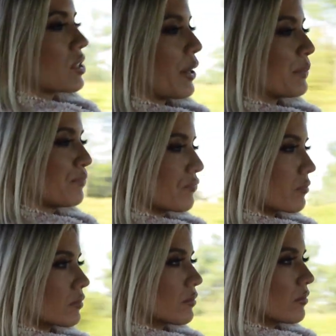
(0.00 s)
so
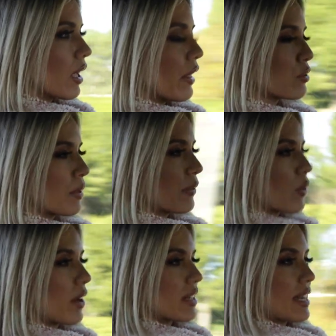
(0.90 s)
that's what we have
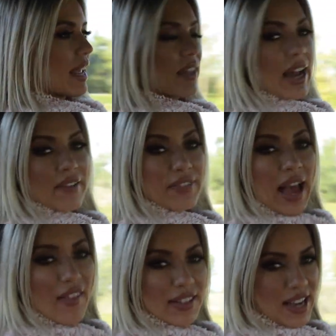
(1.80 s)
going on today. And then I have
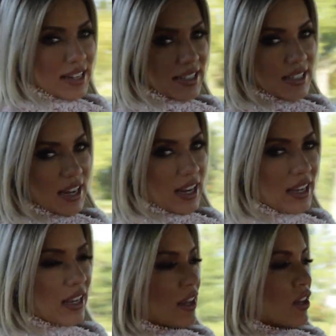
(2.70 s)
Galentine's
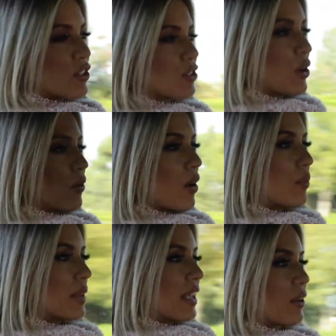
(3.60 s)
tonight. So
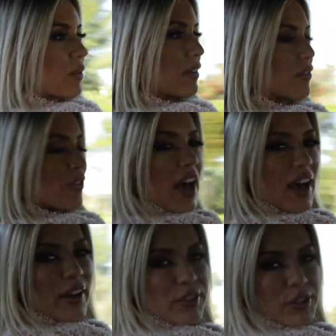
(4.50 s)
I'll be getting ready for
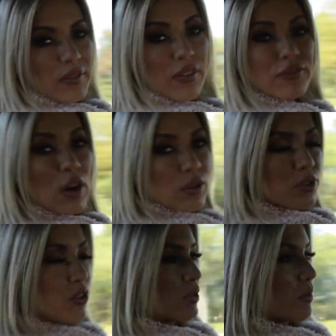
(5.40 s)
that. I also have a photo shoot